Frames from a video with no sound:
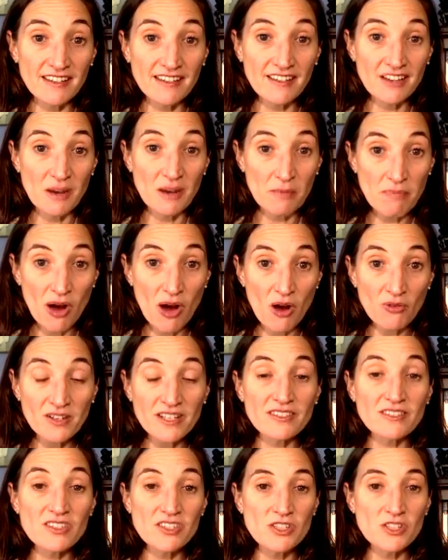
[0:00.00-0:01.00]

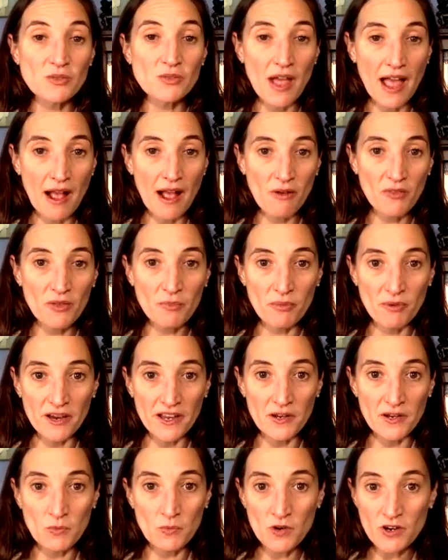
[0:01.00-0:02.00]
components to how the
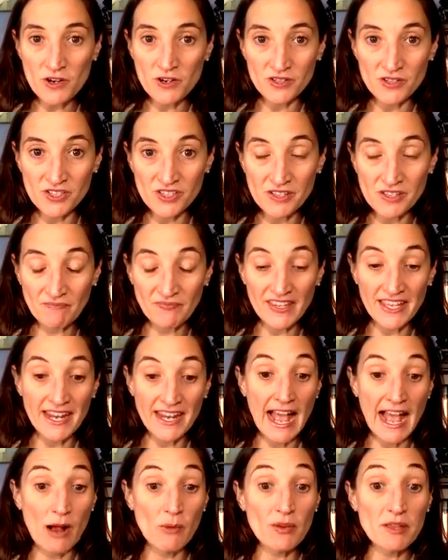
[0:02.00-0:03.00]
brain works and
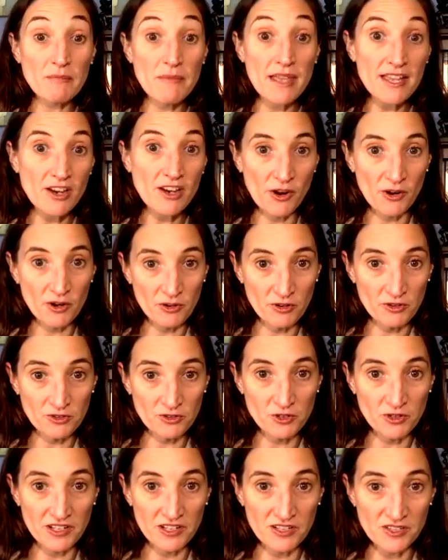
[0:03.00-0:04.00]
how we make our
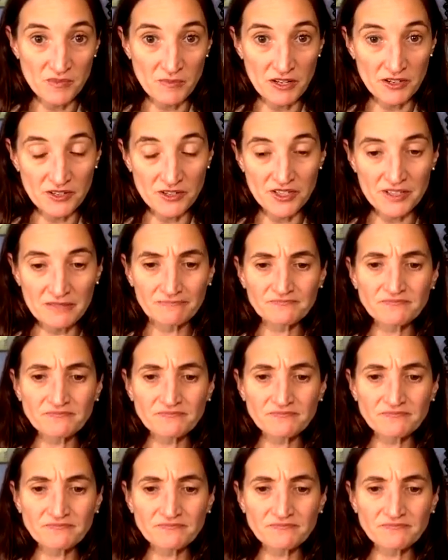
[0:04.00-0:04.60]
neurotransmitters.